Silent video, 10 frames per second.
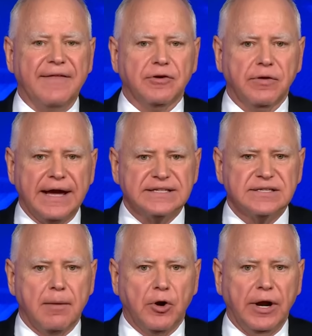got there that
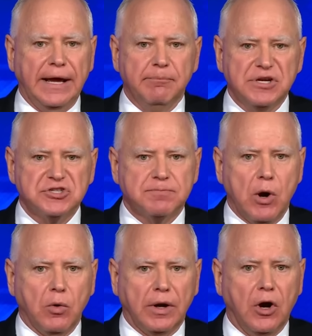summer and
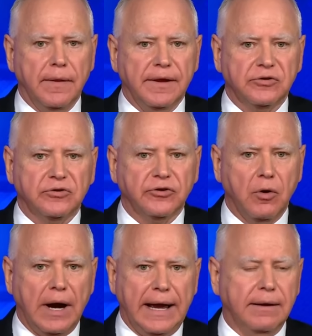misspoke on this,
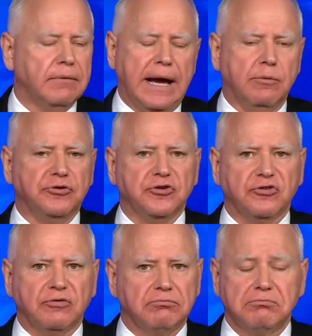so I will
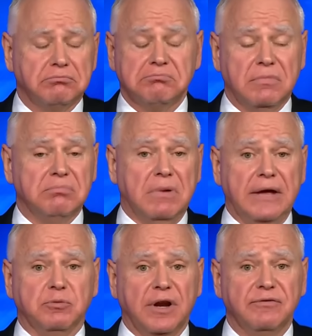just,
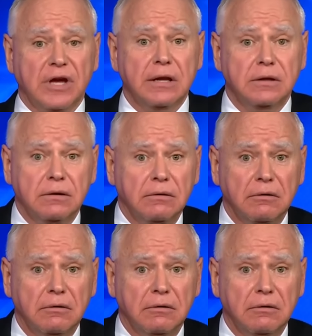that's what I've said.